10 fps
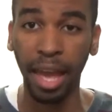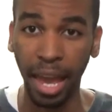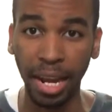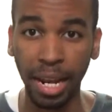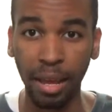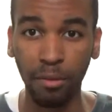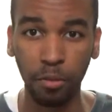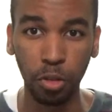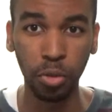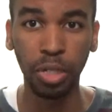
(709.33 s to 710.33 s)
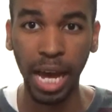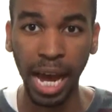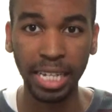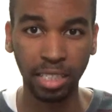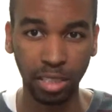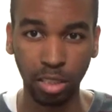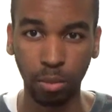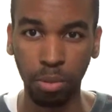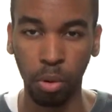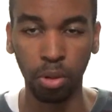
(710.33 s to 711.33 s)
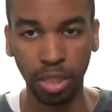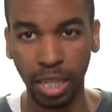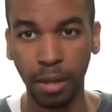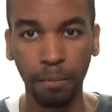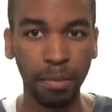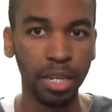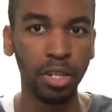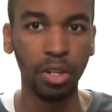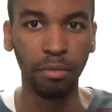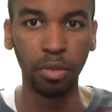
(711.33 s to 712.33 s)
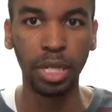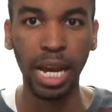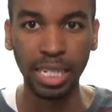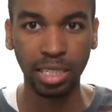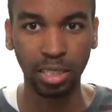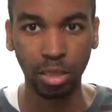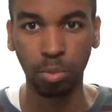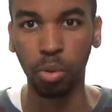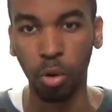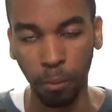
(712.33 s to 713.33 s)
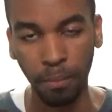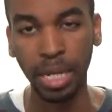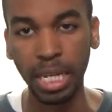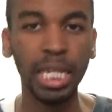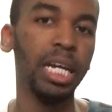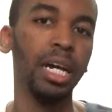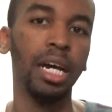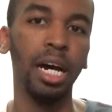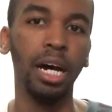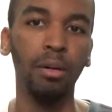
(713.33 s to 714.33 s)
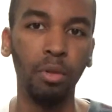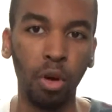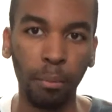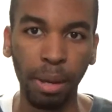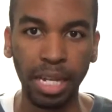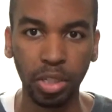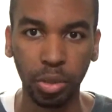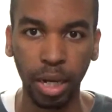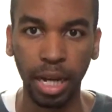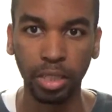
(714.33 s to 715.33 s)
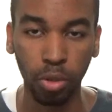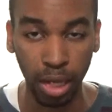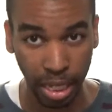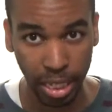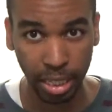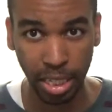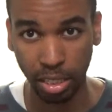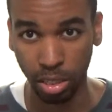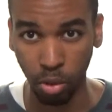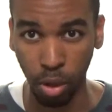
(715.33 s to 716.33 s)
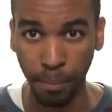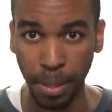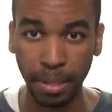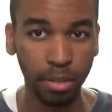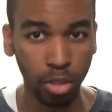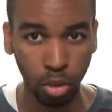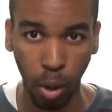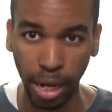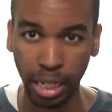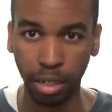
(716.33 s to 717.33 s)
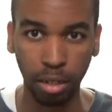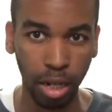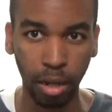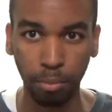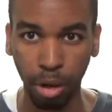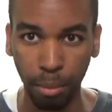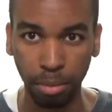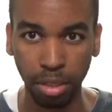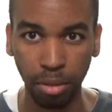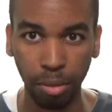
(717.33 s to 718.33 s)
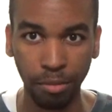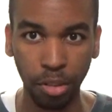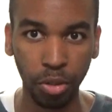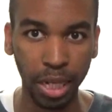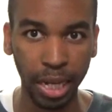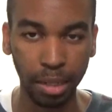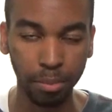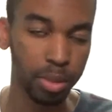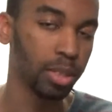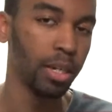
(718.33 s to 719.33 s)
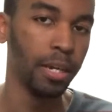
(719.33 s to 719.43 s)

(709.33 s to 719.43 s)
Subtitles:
And if you guys can support them, if you guys can support me on Patreon, so I can get this equipment, so I can properly review games.